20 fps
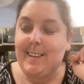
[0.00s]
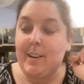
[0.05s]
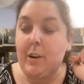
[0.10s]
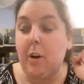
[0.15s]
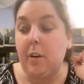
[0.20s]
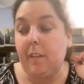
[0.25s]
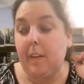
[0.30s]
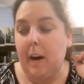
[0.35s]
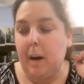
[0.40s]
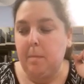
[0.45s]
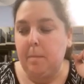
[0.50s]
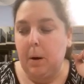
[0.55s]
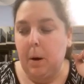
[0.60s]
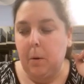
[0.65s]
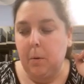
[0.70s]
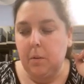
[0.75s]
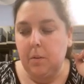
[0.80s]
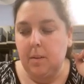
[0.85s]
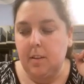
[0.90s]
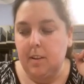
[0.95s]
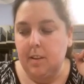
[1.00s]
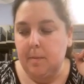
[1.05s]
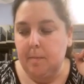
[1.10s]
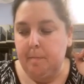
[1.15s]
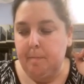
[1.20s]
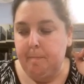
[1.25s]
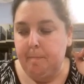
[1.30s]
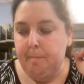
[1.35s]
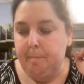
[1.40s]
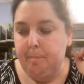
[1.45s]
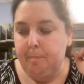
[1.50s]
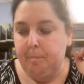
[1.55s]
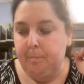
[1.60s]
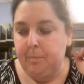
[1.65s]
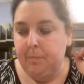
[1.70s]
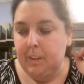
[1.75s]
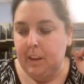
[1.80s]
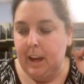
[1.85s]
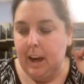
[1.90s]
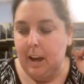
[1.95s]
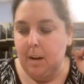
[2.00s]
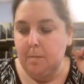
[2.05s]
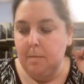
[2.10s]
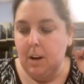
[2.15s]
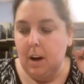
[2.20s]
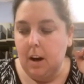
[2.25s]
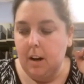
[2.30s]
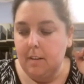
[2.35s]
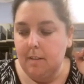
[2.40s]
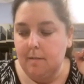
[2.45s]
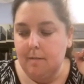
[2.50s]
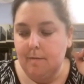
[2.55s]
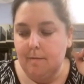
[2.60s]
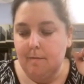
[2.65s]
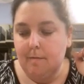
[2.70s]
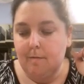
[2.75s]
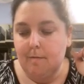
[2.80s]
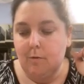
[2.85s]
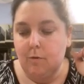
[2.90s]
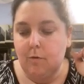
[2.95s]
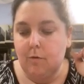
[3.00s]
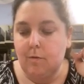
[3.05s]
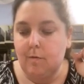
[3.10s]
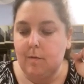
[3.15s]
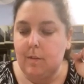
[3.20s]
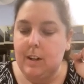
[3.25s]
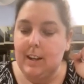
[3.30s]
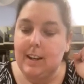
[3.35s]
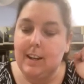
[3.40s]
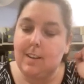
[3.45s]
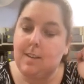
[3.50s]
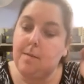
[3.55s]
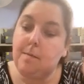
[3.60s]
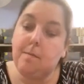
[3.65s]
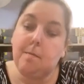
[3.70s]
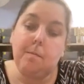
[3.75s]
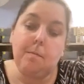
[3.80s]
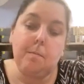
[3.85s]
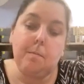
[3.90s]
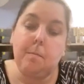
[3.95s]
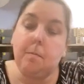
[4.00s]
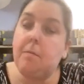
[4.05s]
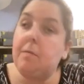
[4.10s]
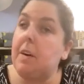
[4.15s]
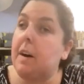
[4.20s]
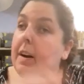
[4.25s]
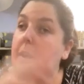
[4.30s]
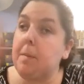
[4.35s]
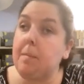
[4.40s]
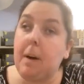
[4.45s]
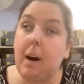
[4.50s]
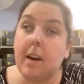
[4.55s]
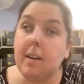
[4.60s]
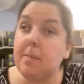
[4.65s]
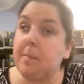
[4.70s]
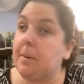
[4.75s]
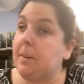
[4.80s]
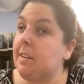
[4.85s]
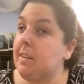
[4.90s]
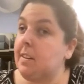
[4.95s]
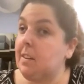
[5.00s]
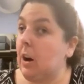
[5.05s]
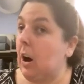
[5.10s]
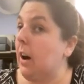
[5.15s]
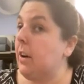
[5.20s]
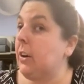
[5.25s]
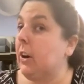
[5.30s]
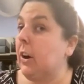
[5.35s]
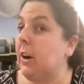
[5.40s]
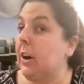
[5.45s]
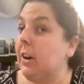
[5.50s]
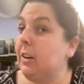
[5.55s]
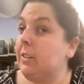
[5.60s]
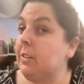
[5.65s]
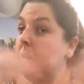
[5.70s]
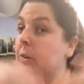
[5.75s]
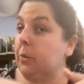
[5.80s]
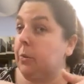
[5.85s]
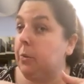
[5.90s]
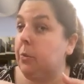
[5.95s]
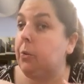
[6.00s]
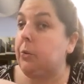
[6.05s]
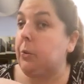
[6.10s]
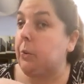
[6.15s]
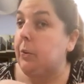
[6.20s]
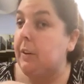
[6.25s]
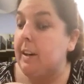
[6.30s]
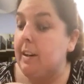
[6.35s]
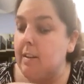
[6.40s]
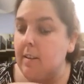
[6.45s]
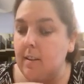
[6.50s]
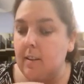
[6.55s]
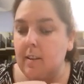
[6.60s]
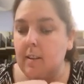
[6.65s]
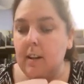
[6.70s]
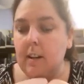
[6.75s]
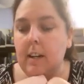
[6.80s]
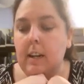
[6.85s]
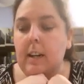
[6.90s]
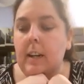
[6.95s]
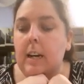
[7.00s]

Northland Post. And I'm not, it's very possible it's not her who drew this.